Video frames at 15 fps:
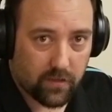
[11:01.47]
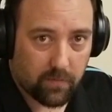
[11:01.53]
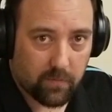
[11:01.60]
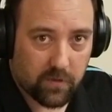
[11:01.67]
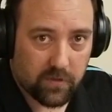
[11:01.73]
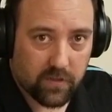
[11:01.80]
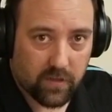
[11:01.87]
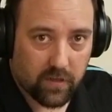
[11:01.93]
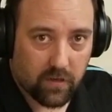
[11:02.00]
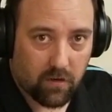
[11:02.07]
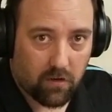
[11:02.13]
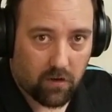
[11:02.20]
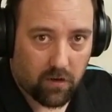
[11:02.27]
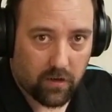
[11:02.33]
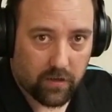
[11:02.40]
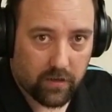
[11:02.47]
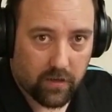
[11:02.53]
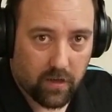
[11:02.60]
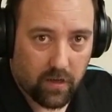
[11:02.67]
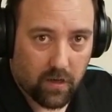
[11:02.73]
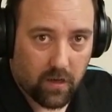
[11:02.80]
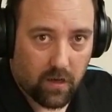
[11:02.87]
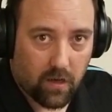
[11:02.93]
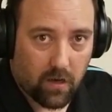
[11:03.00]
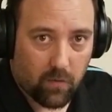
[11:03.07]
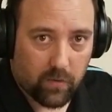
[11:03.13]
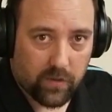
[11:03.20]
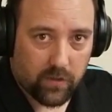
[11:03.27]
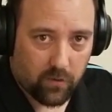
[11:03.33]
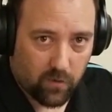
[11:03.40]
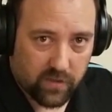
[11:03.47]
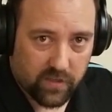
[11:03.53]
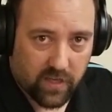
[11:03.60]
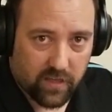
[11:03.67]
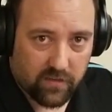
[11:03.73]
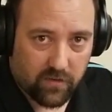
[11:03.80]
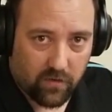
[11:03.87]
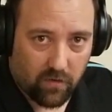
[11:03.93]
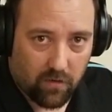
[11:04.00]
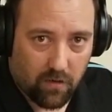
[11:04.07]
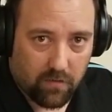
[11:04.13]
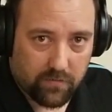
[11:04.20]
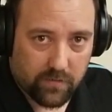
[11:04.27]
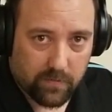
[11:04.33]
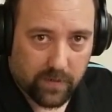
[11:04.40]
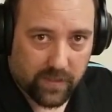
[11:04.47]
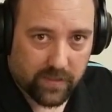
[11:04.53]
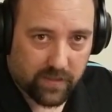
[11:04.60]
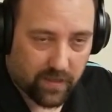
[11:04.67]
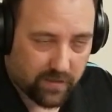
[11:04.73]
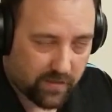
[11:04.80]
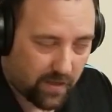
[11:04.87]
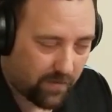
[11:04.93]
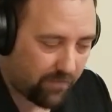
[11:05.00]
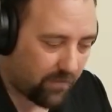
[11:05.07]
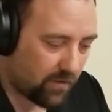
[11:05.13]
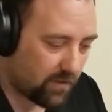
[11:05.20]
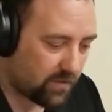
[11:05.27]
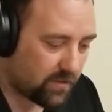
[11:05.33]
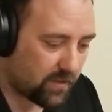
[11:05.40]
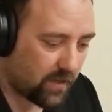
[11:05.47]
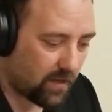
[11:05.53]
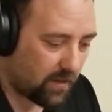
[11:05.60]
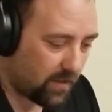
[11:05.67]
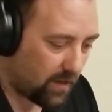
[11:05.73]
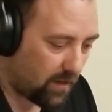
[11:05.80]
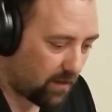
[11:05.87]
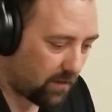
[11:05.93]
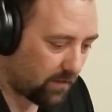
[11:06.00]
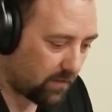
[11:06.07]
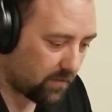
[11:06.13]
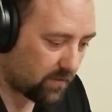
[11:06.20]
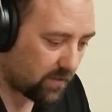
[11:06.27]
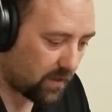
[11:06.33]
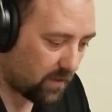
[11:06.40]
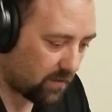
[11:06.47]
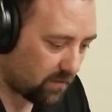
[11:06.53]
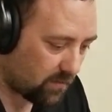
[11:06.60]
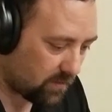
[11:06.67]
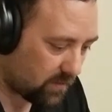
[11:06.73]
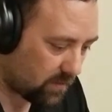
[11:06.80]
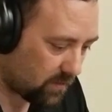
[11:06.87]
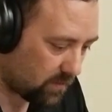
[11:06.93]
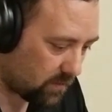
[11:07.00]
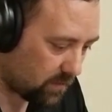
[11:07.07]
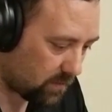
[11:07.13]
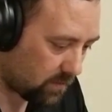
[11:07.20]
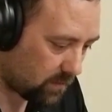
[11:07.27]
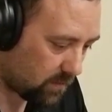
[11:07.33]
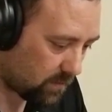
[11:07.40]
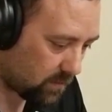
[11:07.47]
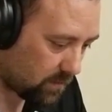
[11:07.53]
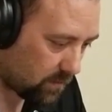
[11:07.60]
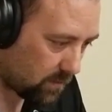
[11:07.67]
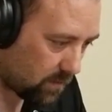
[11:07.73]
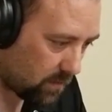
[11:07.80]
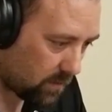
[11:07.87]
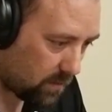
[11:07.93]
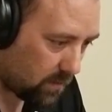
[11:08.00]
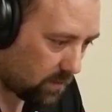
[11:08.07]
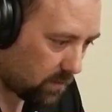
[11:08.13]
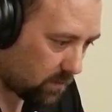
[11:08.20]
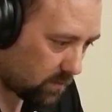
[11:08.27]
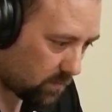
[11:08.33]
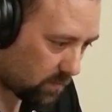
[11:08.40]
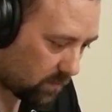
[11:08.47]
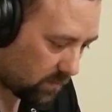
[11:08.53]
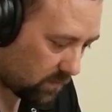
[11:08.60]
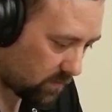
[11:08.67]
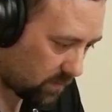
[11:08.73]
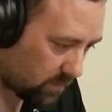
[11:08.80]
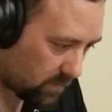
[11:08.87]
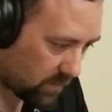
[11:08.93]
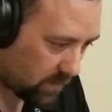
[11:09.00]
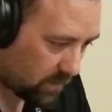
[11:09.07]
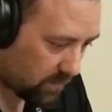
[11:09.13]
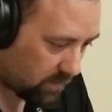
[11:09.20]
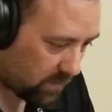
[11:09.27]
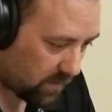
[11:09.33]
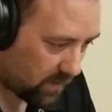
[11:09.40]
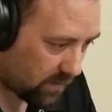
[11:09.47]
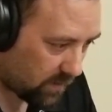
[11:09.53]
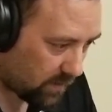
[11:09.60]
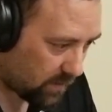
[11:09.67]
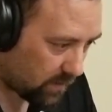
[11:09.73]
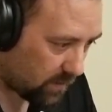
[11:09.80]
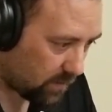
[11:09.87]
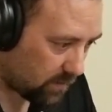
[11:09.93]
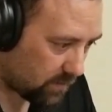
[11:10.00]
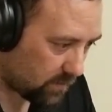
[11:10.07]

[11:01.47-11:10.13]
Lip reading: the music on with the noise canceling off so we can test that first, see how that audio sounds. Let's pull something up here.